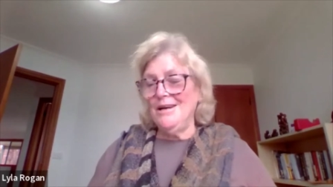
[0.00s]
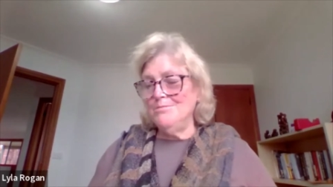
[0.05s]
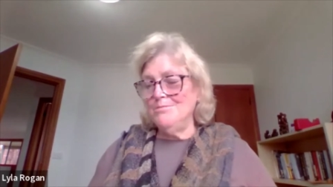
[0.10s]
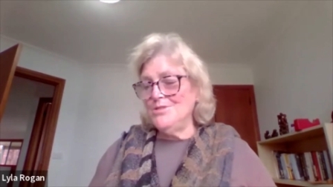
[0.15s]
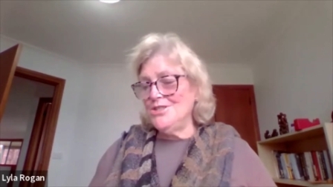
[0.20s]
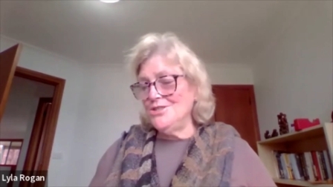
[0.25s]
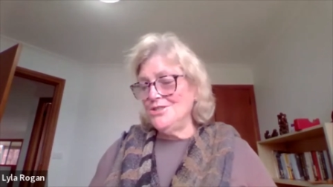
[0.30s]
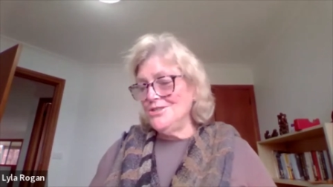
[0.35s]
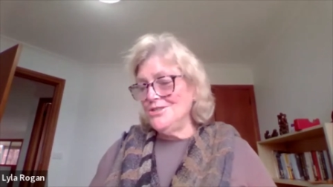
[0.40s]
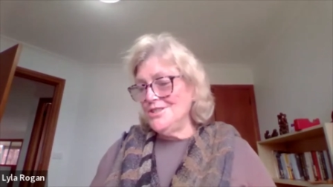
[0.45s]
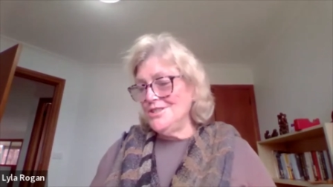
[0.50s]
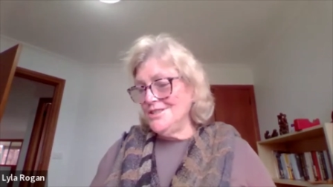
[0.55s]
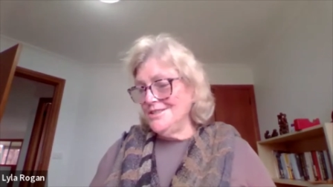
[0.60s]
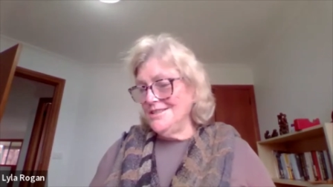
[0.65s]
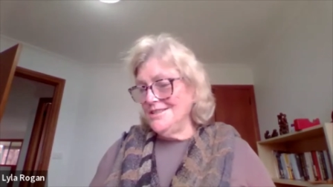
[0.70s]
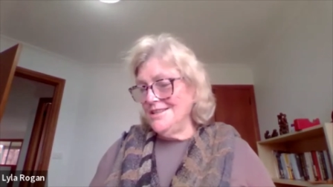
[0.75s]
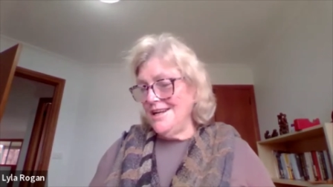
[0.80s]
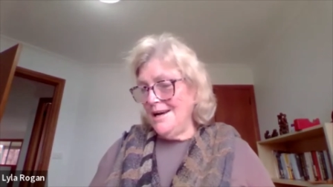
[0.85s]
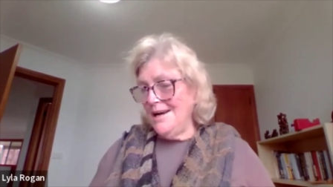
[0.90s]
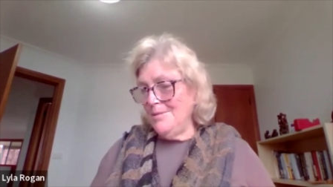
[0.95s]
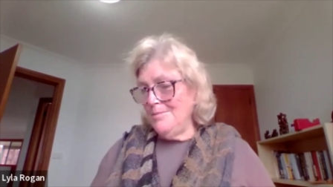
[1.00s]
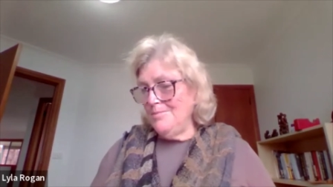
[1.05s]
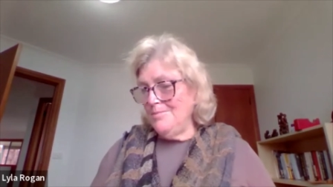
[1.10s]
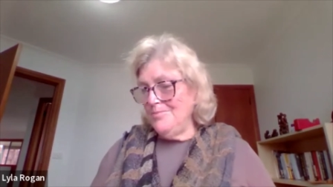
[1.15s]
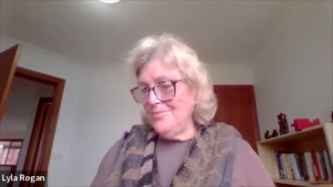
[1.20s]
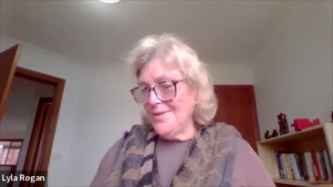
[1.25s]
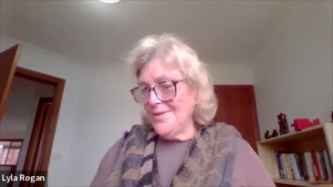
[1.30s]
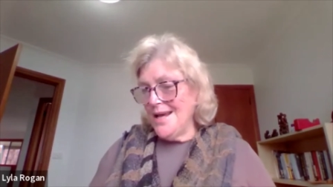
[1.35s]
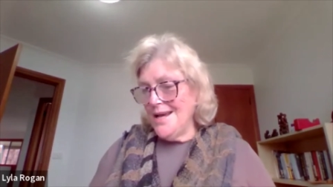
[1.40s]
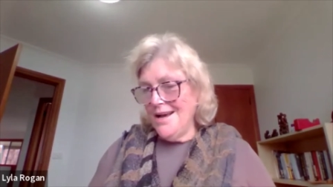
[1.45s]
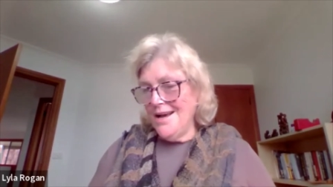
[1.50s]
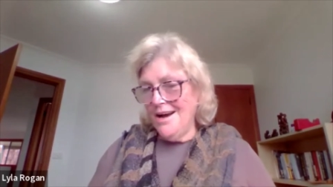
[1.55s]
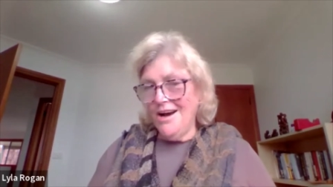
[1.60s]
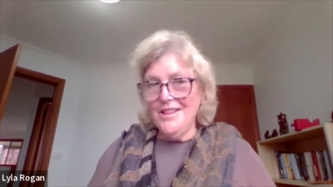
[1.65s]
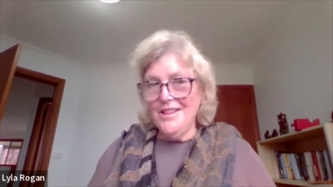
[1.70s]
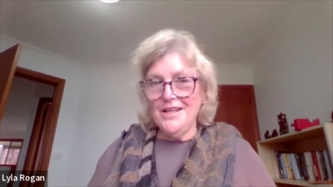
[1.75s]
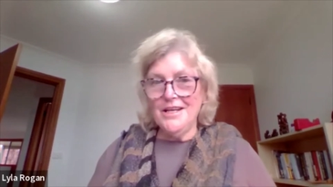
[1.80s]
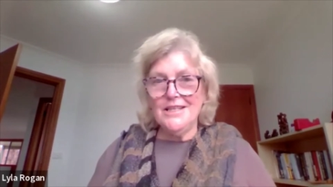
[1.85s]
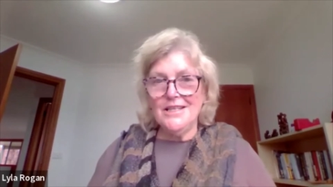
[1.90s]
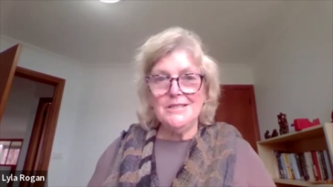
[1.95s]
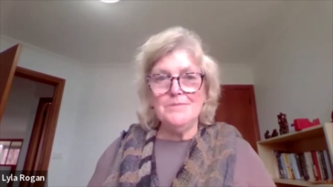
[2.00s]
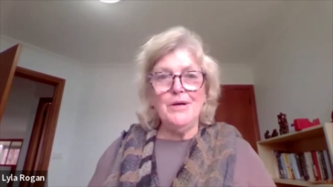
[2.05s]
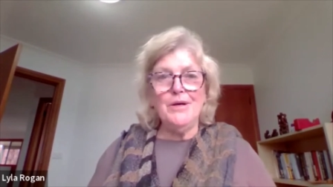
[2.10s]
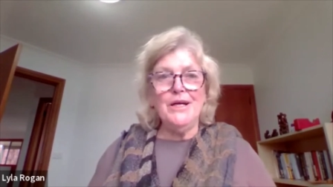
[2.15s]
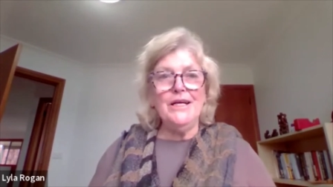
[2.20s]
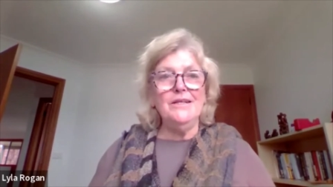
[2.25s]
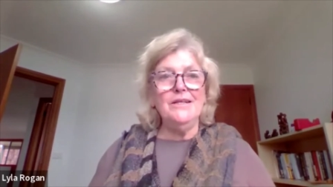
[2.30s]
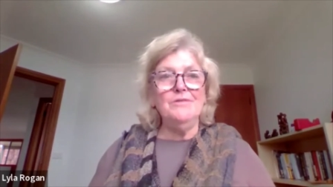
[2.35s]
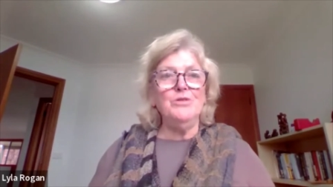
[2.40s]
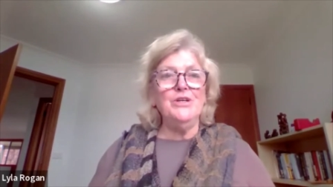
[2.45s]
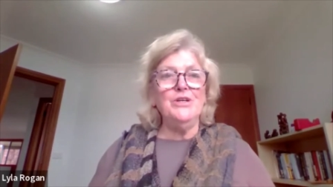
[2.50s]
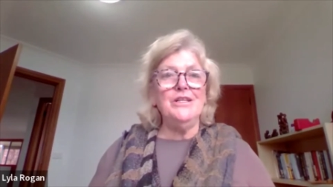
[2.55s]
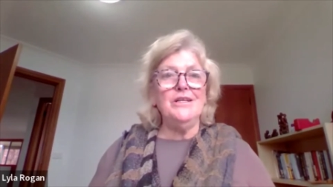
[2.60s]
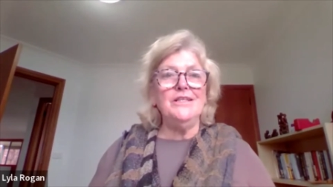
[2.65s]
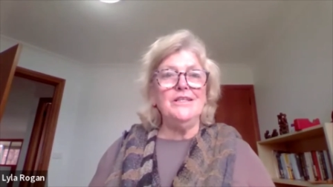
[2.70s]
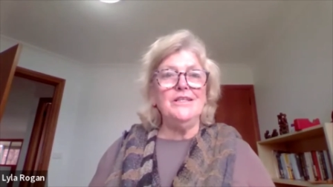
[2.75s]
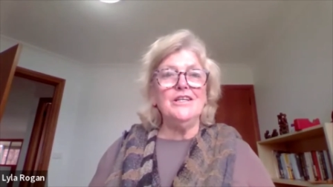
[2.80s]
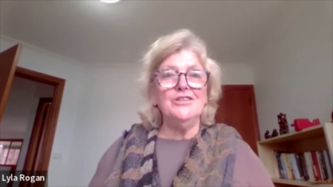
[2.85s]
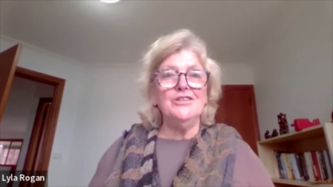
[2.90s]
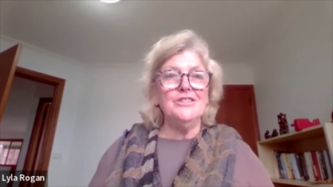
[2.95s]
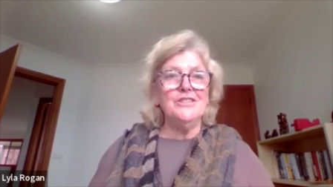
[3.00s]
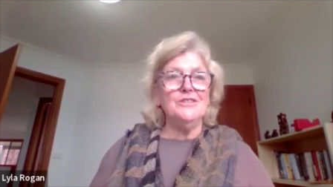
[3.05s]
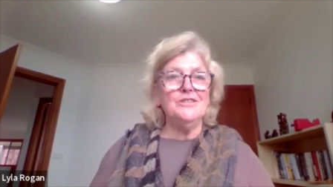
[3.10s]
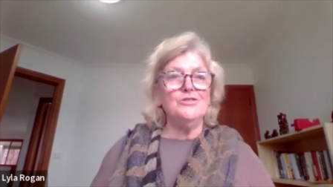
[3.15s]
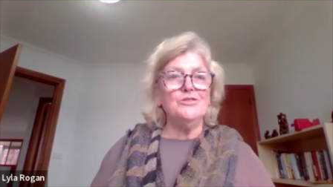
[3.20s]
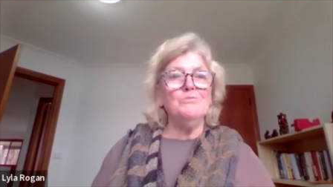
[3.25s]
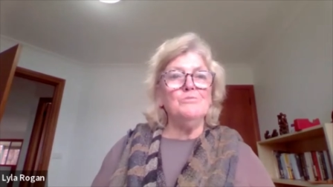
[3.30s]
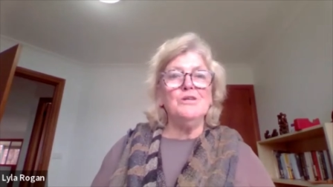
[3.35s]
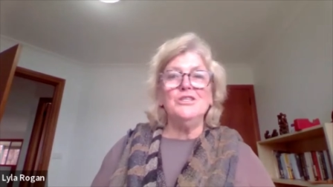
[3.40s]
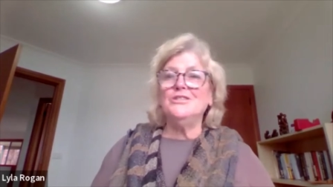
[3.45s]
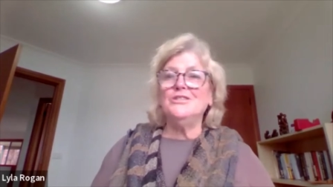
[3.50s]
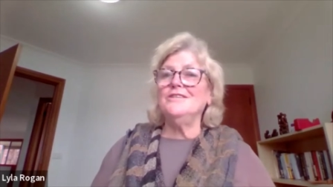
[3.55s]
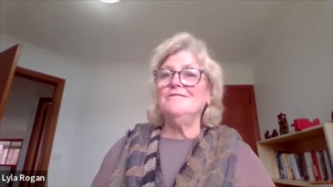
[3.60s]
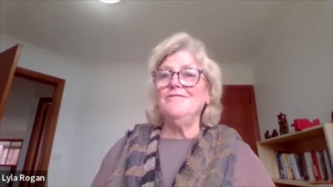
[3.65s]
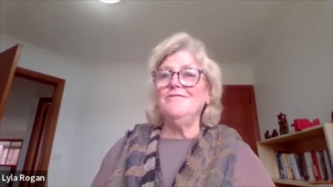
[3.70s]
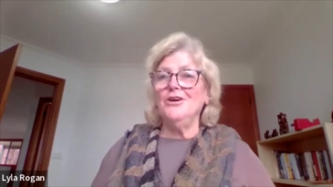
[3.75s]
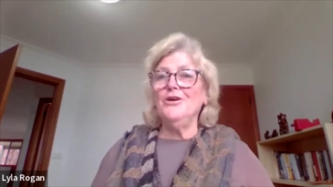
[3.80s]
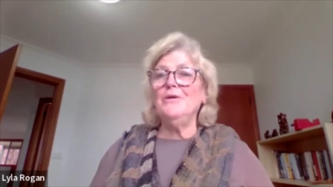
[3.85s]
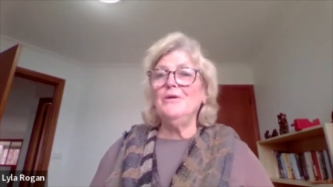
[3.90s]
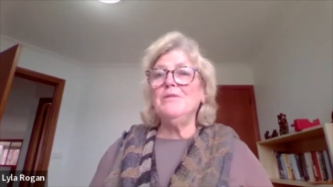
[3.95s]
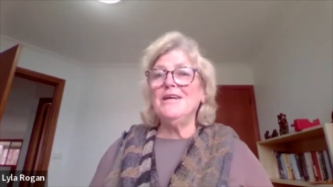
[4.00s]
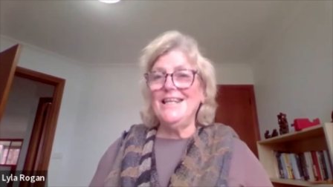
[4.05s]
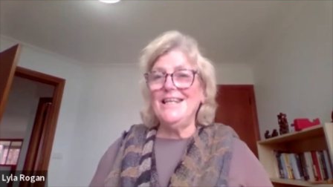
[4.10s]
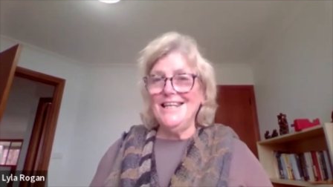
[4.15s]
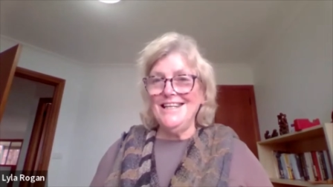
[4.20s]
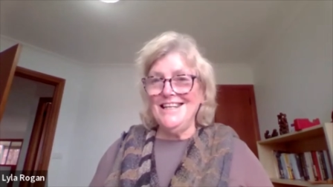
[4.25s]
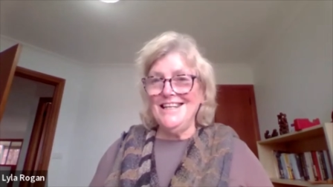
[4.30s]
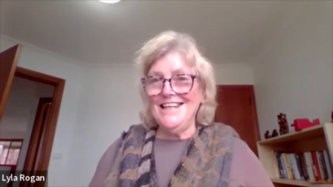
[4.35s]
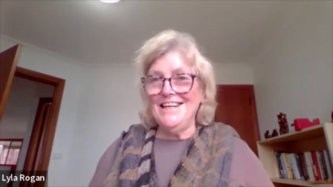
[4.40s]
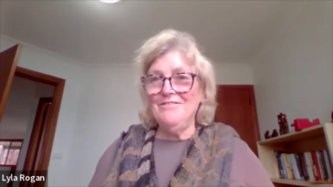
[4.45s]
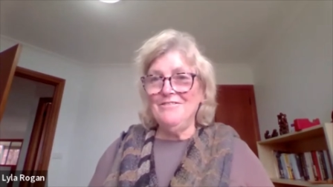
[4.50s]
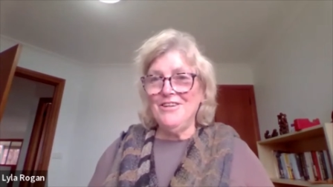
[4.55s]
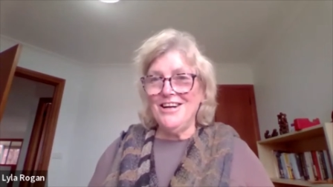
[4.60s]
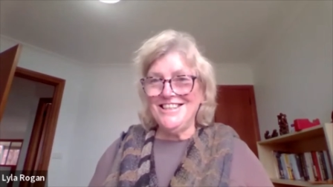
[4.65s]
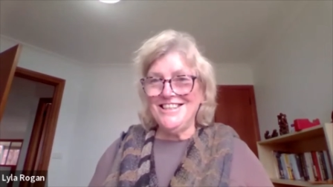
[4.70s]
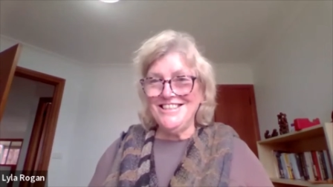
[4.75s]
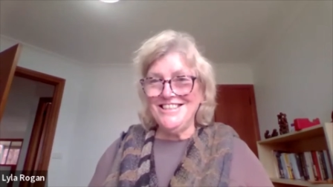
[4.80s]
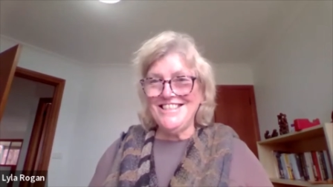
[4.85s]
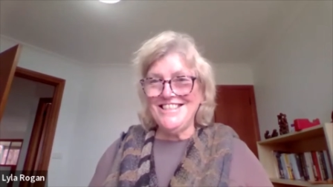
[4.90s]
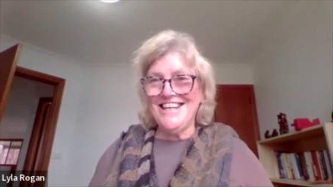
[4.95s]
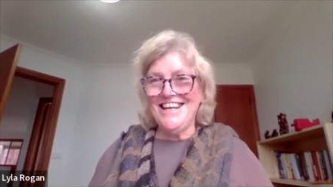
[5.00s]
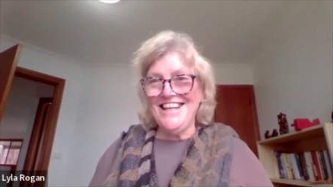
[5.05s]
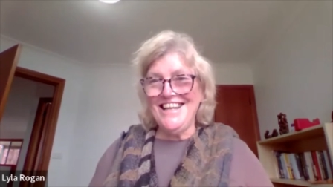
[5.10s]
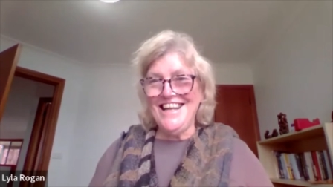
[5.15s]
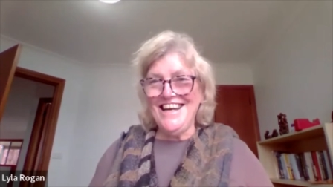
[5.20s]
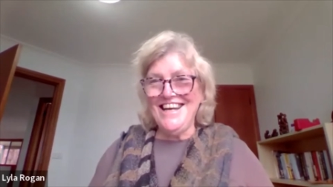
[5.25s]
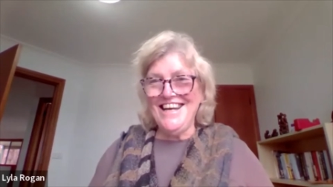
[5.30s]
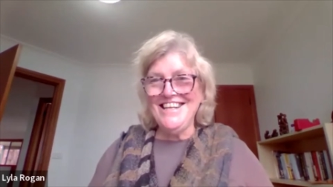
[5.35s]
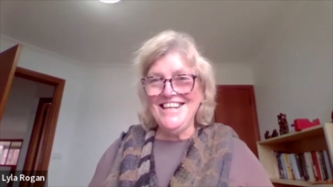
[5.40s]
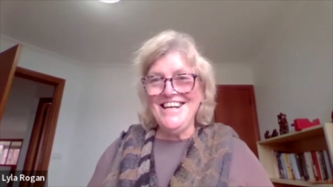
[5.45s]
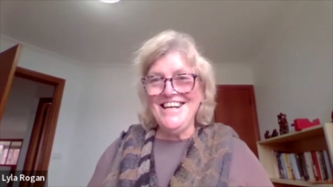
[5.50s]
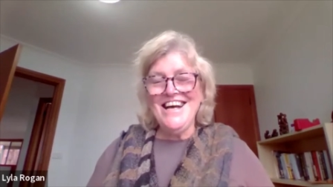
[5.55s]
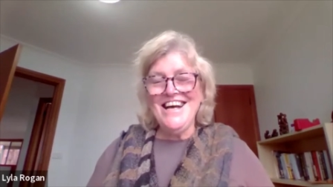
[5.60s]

Susan, I think, has been with Indigo since almost the very beginning, if I can say that.